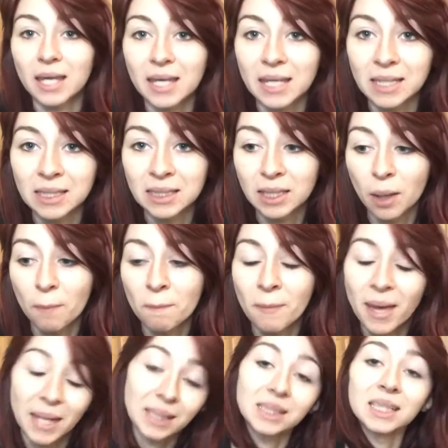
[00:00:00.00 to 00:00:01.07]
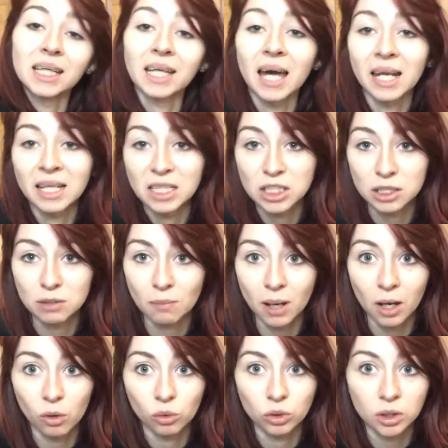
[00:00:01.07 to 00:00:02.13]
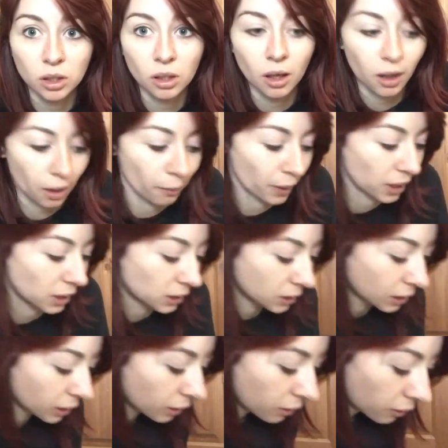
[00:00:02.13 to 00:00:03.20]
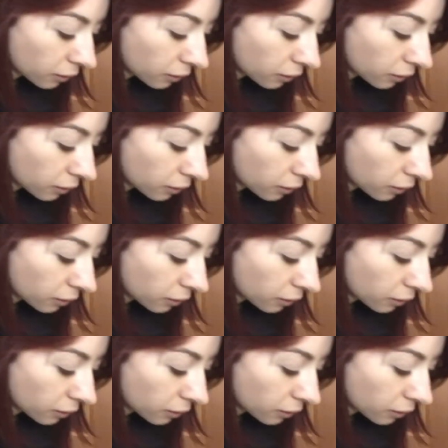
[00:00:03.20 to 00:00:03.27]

is amazing, and it smells amazing.